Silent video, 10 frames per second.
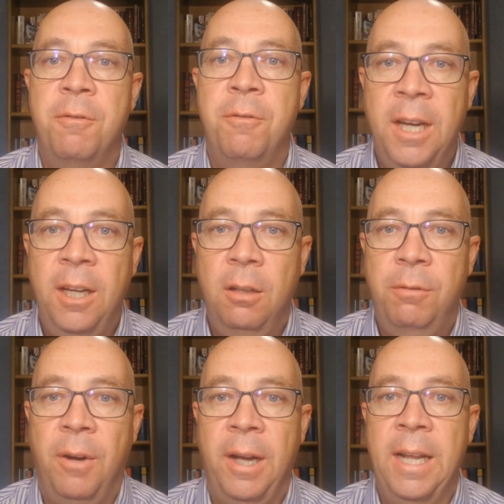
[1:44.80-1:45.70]
Vehicle
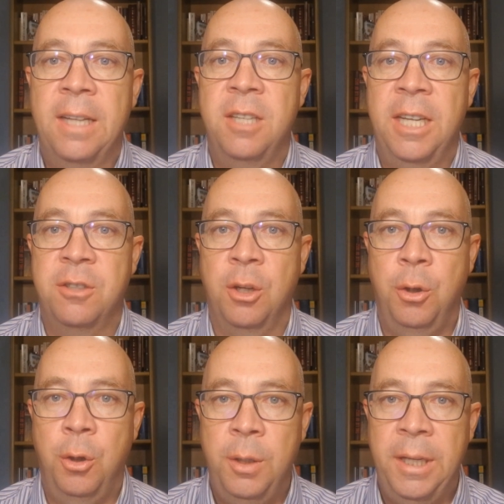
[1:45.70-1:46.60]
finance is
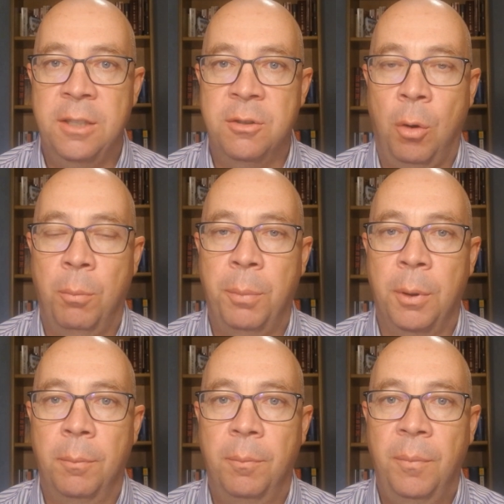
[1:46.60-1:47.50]
a good
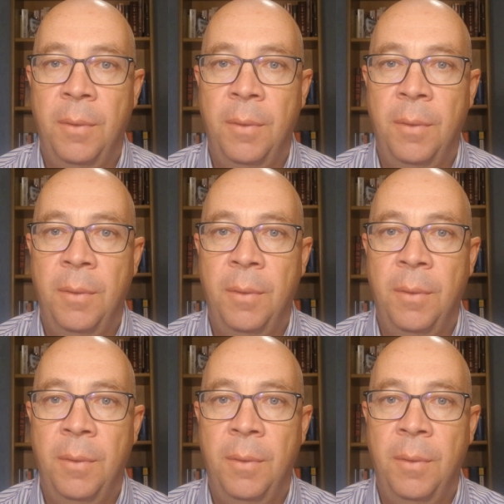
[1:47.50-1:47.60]
example.